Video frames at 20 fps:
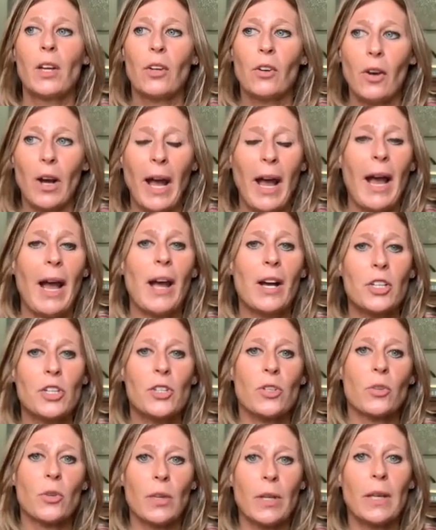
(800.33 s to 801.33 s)
you're
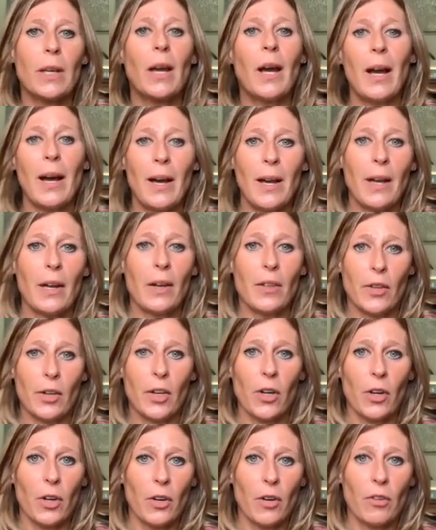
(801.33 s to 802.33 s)
actually ahead of the
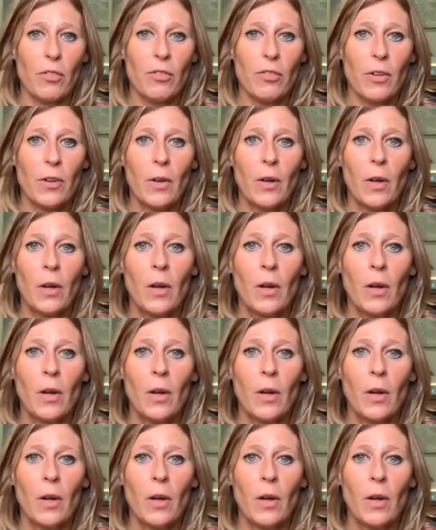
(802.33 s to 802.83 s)
curve.